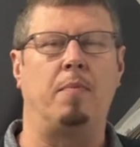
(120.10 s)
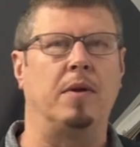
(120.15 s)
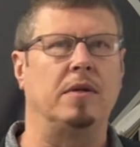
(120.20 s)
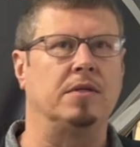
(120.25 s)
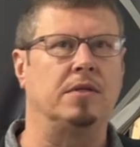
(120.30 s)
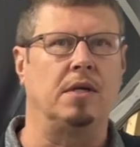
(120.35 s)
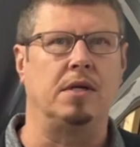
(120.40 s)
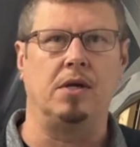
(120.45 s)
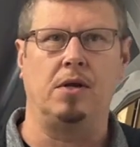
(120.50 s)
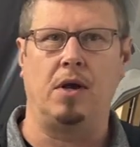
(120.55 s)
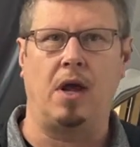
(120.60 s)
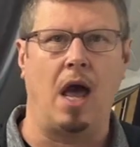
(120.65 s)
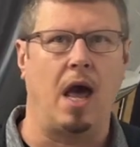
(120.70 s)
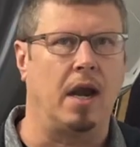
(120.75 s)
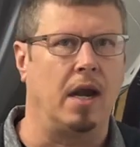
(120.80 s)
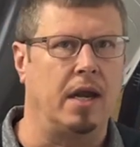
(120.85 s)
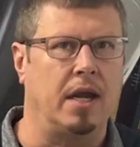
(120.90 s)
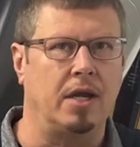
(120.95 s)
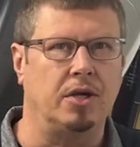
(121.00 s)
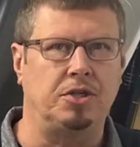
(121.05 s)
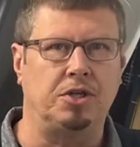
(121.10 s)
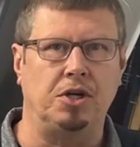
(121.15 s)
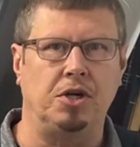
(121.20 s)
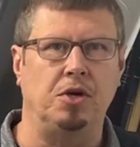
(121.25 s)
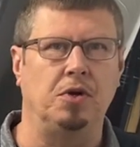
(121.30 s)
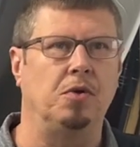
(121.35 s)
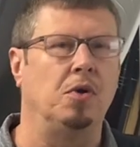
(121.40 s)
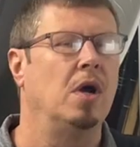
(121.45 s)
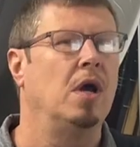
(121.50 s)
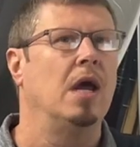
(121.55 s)
and you got an
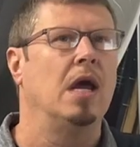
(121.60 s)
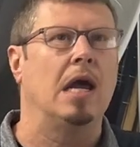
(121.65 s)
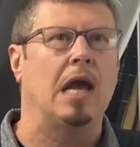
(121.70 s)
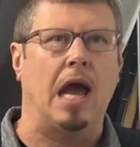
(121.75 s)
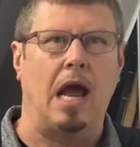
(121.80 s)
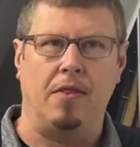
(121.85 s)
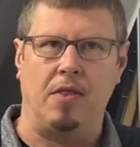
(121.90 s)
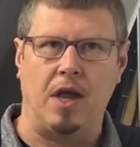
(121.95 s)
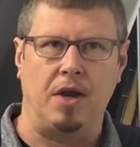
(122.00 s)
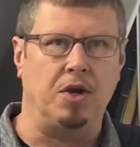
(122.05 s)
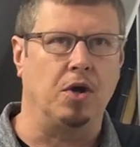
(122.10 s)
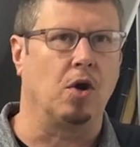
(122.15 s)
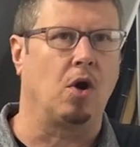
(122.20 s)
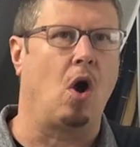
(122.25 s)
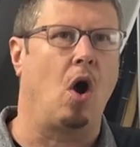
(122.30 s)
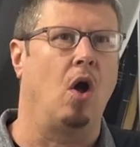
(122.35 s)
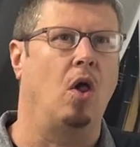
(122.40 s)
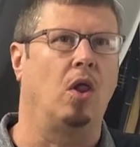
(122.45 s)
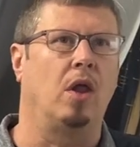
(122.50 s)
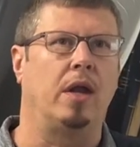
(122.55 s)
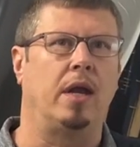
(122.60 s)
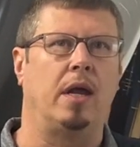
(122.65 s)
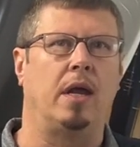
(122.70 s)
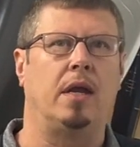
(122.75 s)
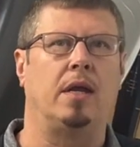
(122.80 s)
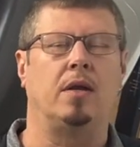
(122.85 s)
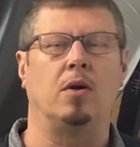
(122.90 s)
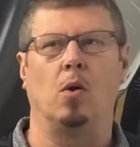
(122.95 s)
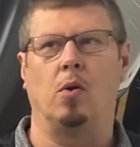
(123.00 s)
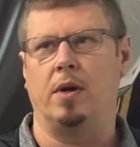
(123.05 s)
issue, and then you're calling
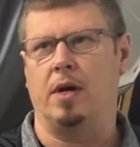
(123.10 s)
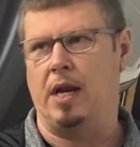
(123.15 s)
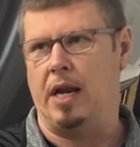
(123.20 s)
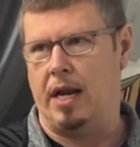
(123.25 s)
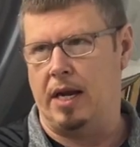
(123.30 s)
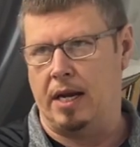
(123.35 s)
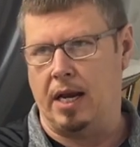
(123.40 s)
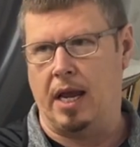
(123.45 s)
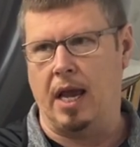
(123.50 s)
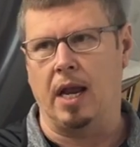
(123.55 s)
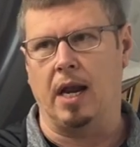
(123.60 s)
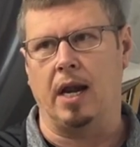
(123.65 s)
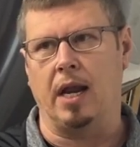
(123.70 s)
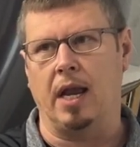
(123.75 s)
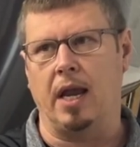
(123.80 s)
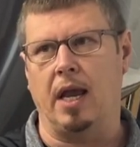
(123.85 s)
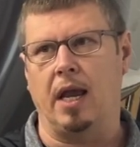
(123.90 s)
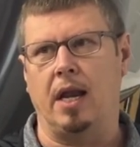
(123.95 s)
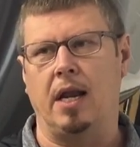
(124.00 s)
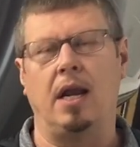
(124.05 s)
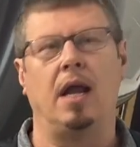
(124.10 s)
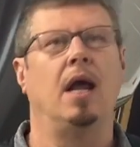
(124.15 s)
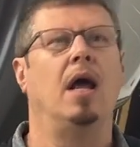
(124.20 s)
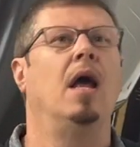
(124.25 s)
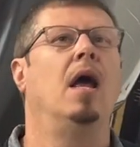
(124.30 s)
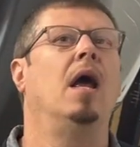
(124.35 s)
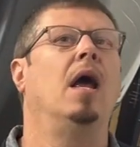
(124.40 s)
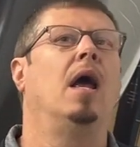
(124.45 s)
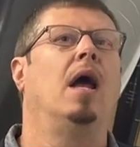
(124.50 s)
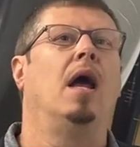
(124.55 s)
in, don't need to get it in,
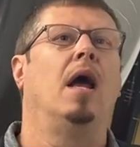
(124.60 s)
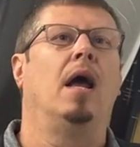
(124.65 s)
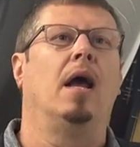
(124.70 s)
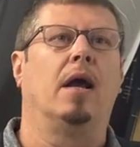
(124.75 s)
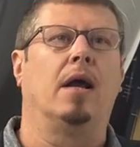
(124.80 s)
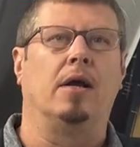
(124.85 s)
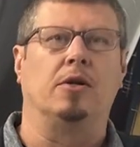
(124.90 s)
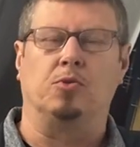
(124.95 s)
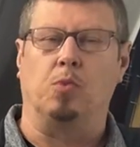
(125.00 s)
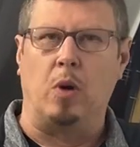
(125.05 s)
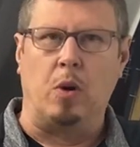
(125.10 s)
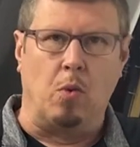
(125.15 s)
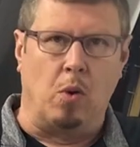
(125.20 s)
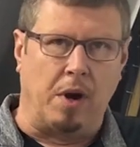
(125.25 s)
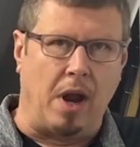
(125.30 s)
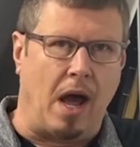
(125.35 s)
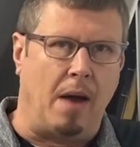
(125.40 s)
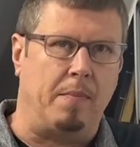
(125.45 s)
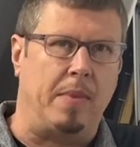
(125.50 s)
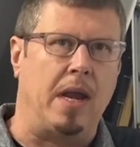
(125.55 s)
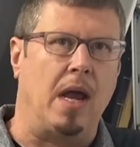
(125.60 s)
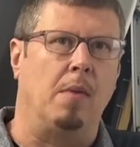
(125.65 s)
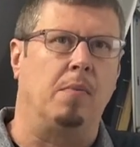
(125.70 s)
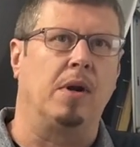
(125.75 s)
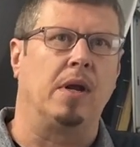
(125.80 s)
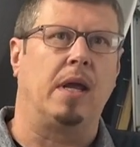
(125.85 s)
because we will not be able to